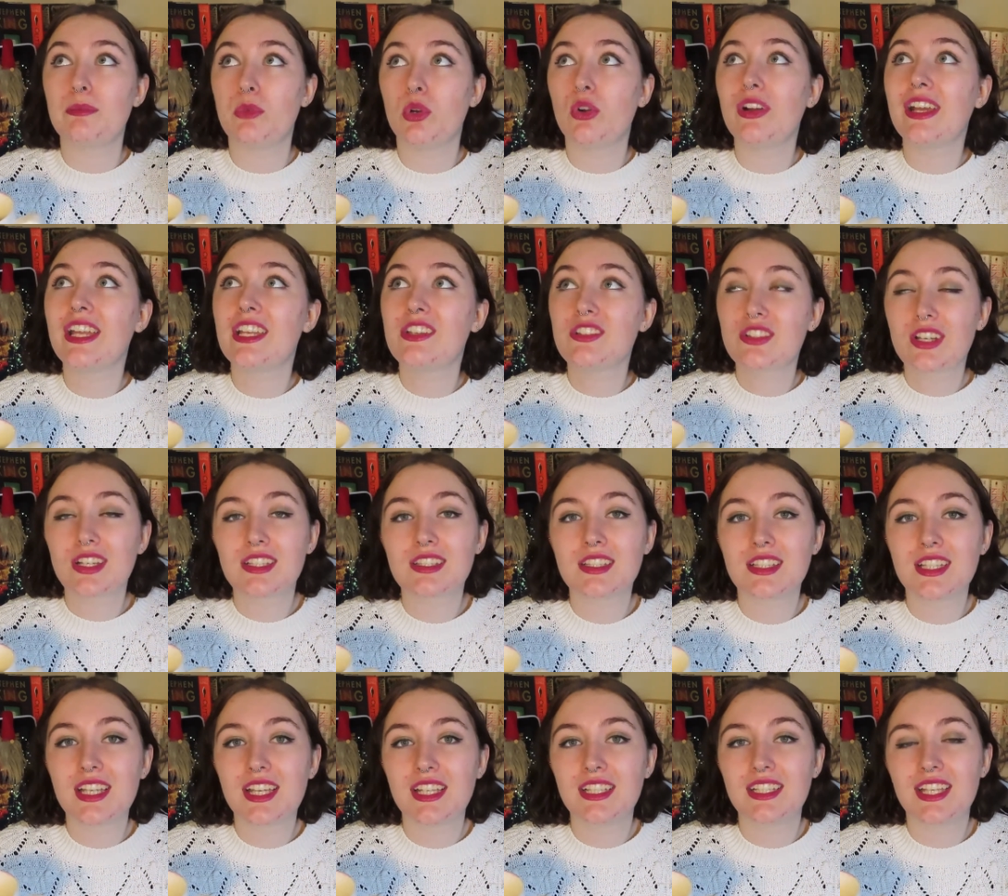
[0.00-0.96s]
more
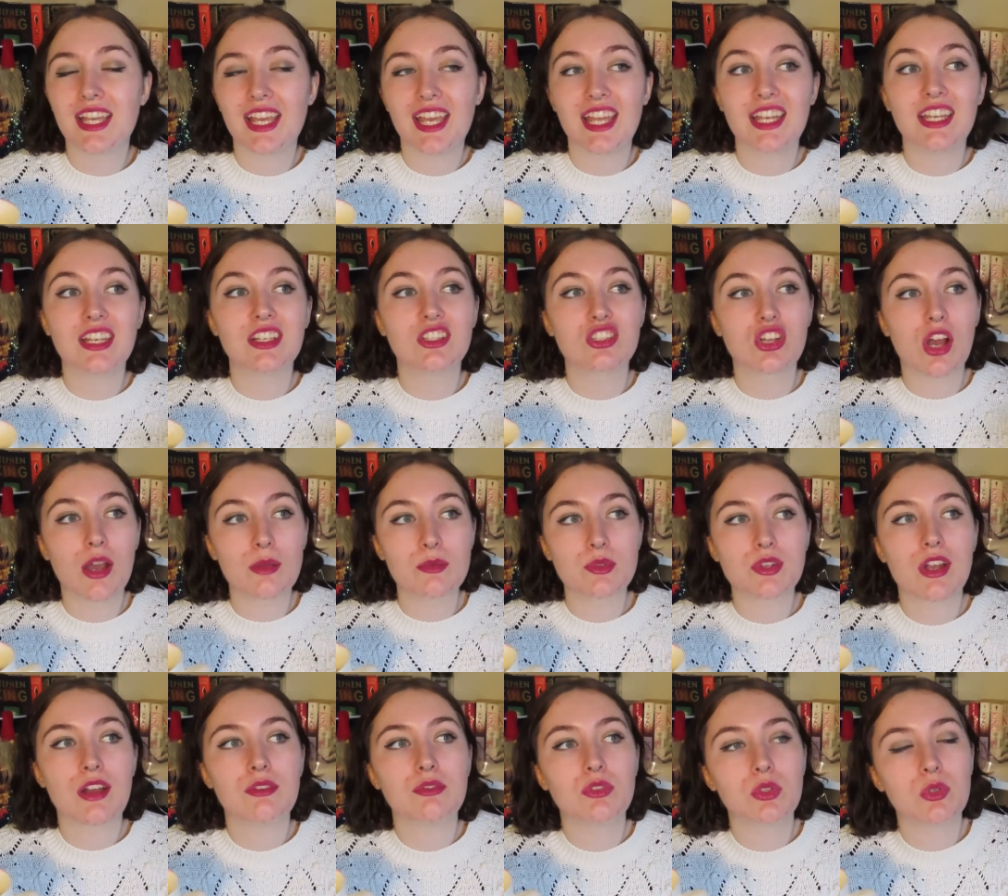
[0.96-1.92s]
interested in time
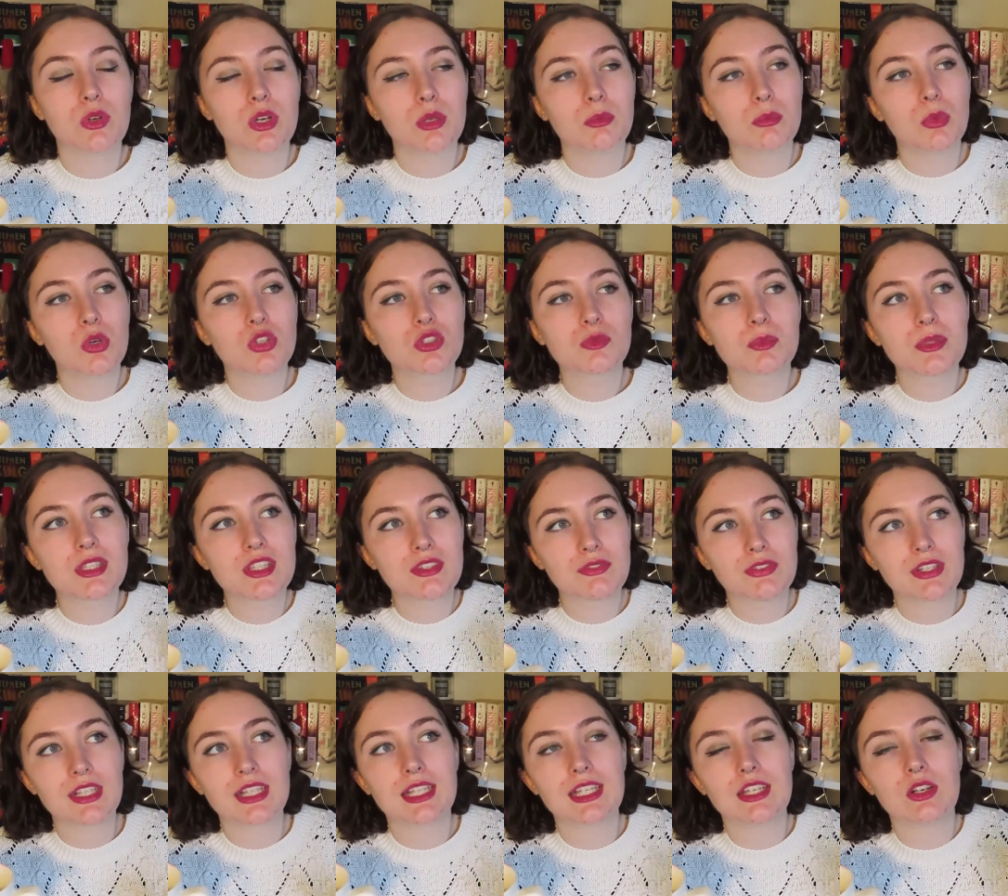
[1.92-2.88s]
travel and more
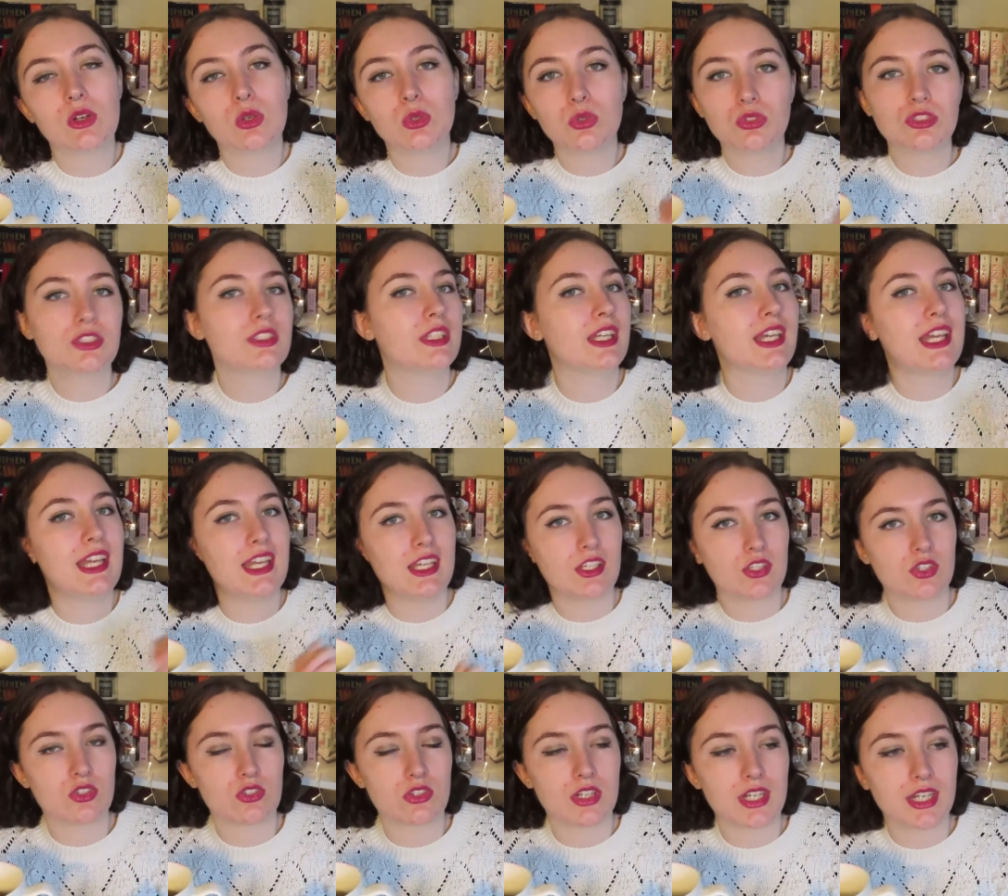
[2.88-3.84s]
specifically alternate
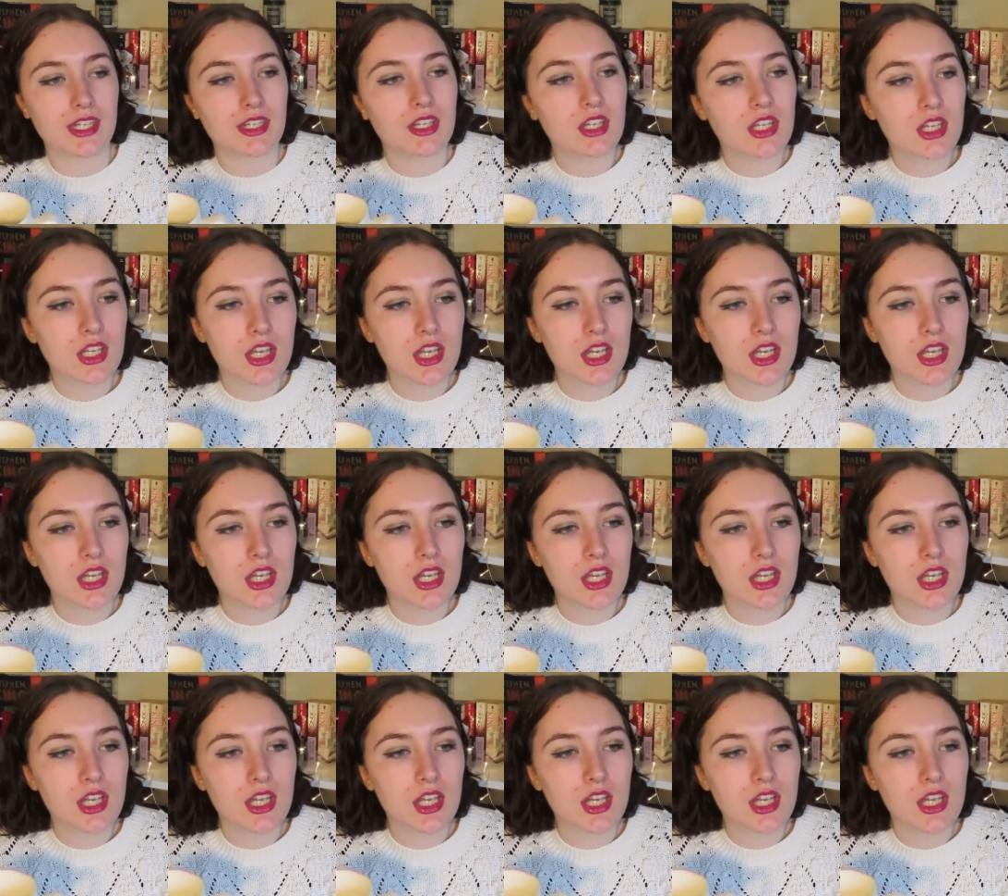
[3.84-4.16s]
history.